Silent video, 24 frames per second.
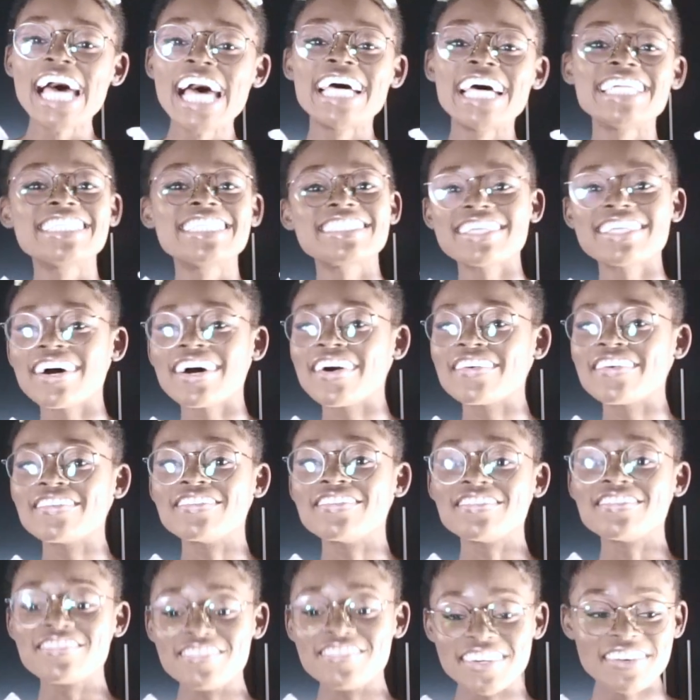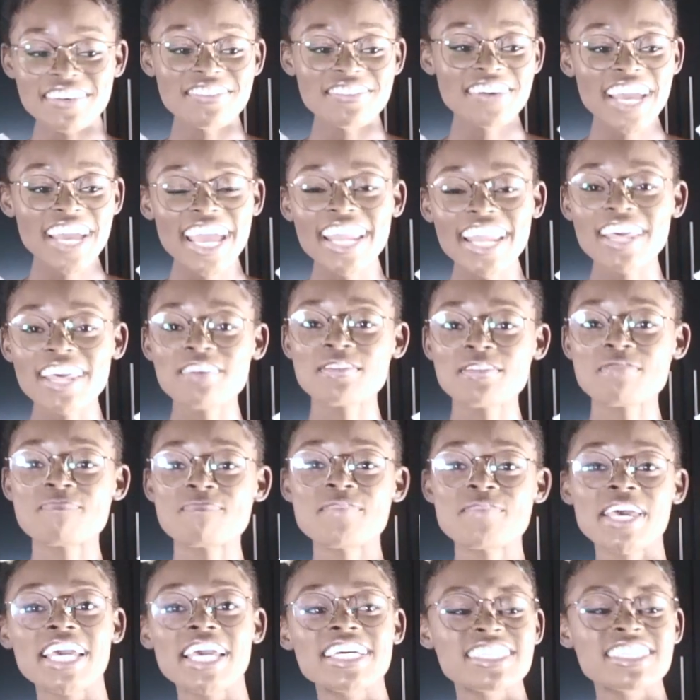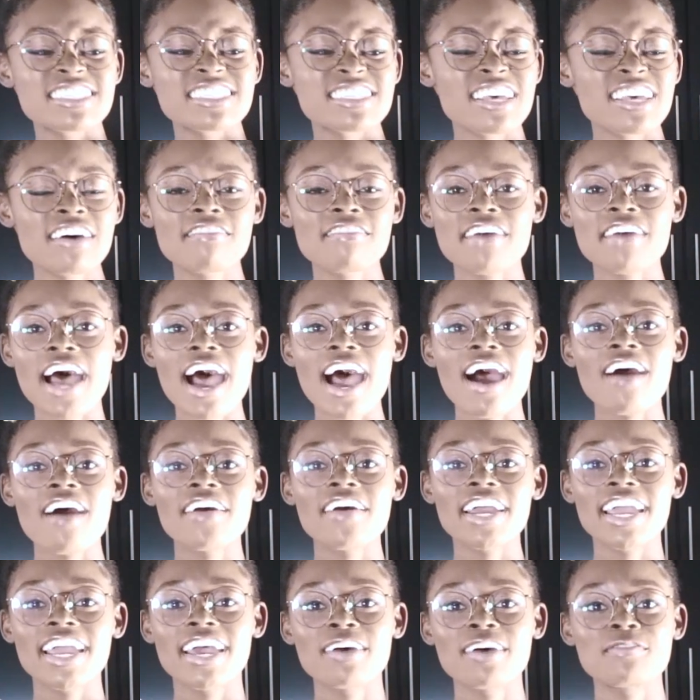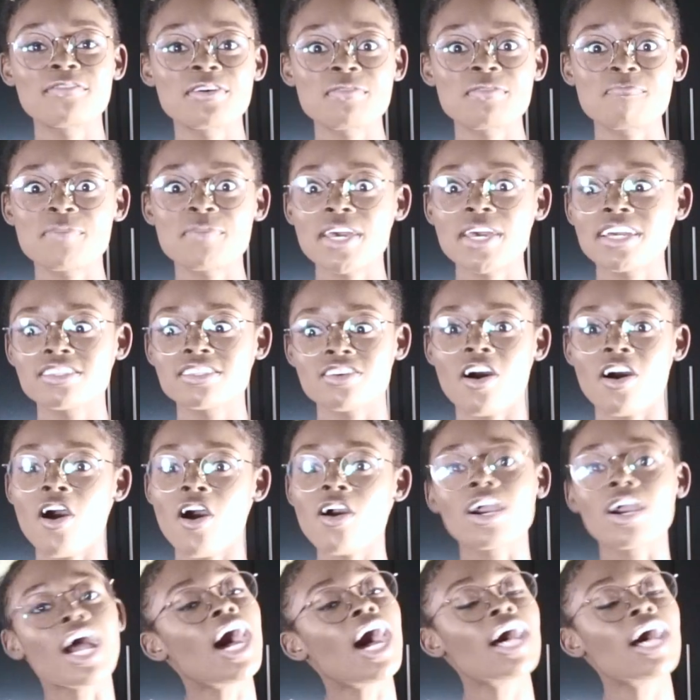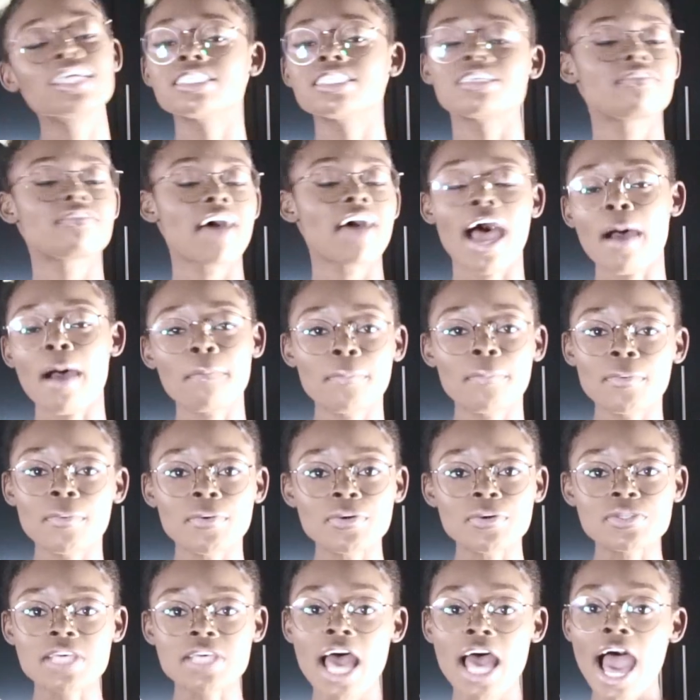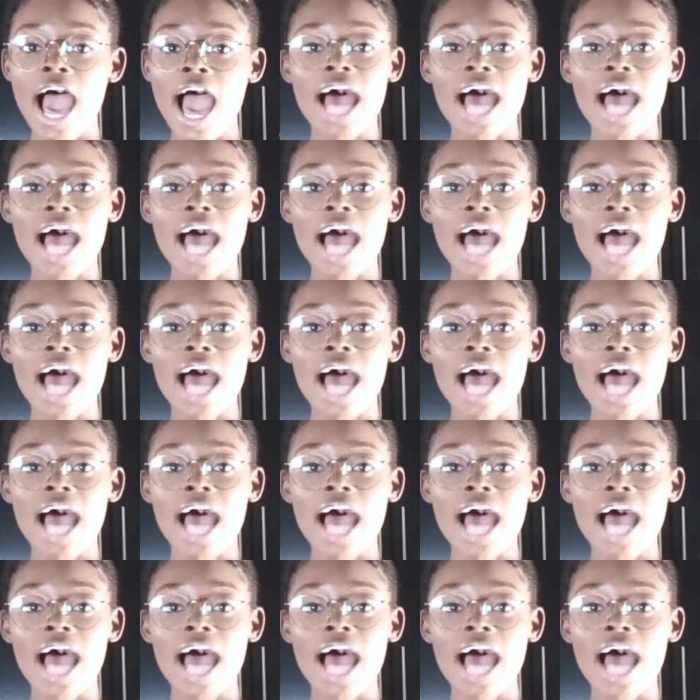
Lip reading: And so we went and we picked stuff out and we picked all kinds of apples.